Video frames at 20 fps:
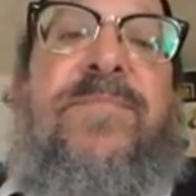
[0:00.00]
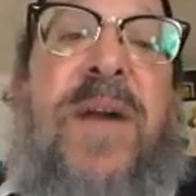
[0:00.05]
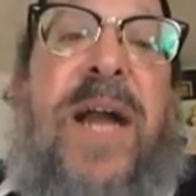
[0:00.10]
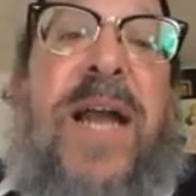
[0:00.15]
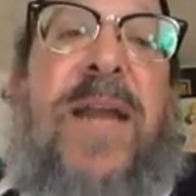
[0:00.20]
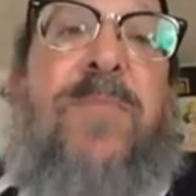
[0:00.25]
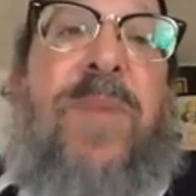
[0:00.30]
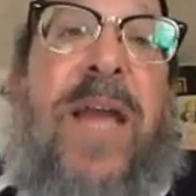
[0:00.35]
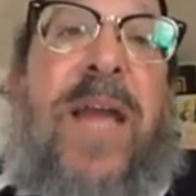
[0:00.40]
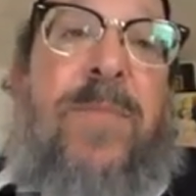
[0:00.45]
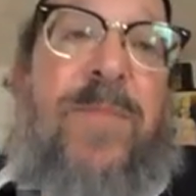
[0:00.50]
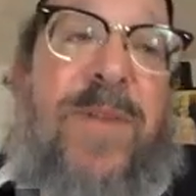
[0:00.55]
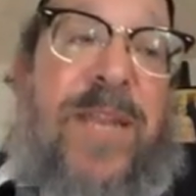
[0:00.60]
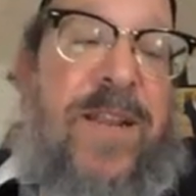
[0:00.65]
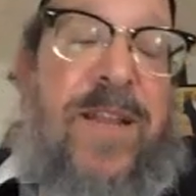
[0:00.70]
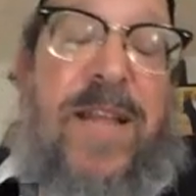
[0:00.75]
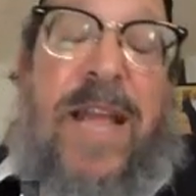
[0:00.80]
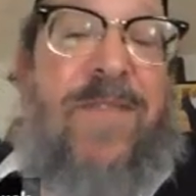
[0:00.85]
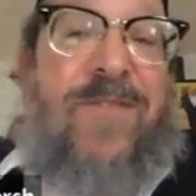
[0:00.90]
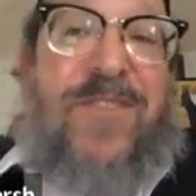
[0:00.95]
buy back. I
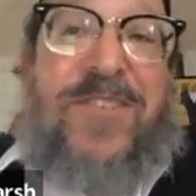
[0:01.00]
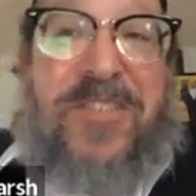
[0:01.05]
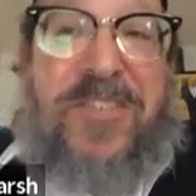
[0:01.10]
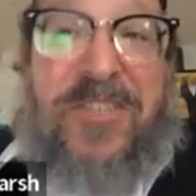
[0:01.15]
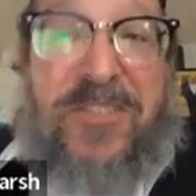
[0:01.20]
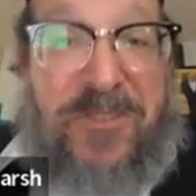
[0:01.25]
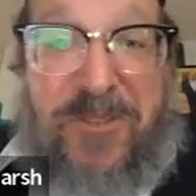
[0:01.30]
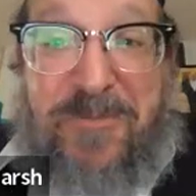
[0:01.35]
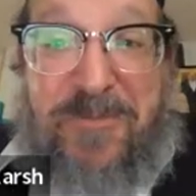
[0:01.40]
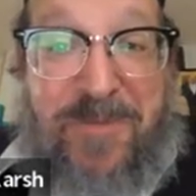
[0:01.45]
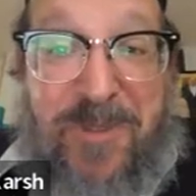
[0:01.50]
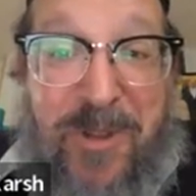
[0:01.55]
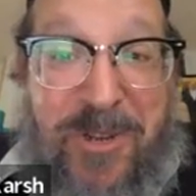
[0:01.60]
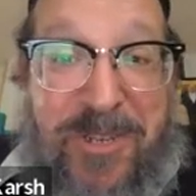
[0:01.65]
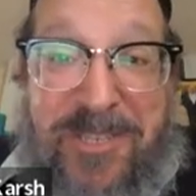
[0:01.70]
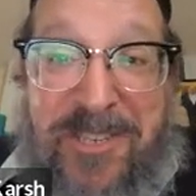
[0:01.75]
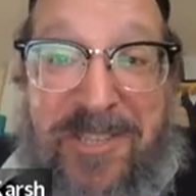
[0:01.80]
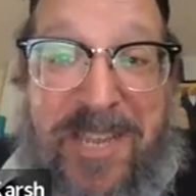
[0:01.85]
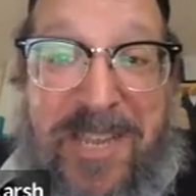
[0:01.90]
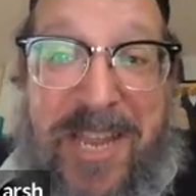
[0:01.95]
mean, obviously, you could
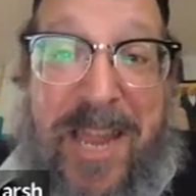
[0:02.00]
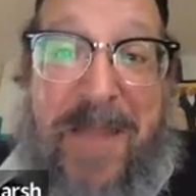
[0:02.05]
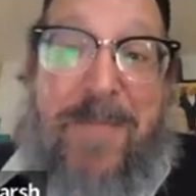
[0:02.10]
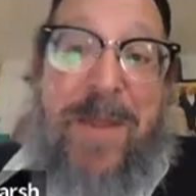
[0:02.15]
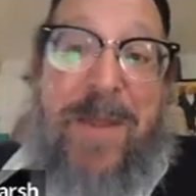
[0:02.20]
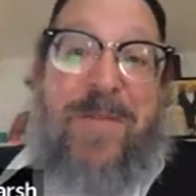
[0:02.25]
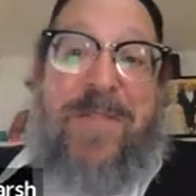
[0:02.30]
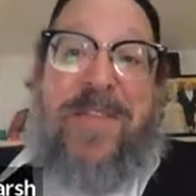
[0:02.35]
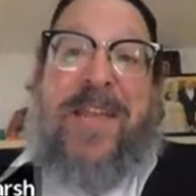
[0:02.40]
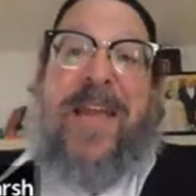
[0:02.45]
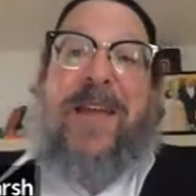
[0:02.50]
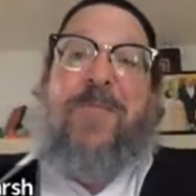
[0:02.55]
talk to the guy. Maybe the